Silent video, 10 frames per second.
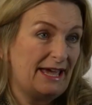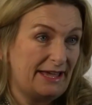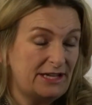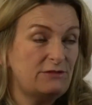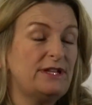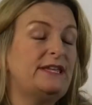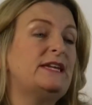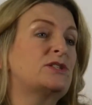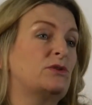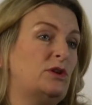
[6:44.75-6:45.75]
And it really
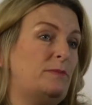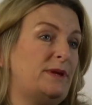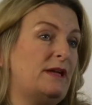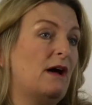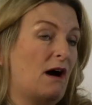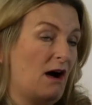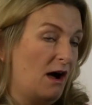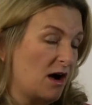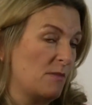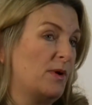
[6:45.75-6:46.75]
is going to be a
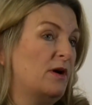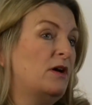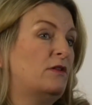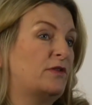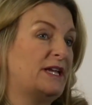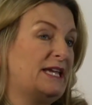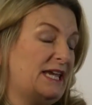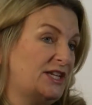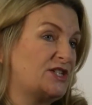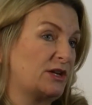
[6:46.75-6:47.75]
hub for
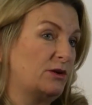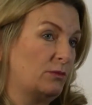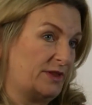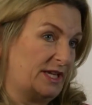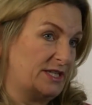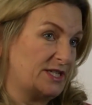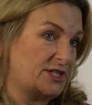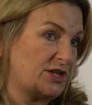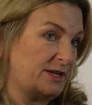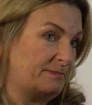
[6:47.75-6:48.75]
engaging with
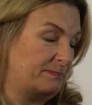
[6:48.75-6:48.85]
industry.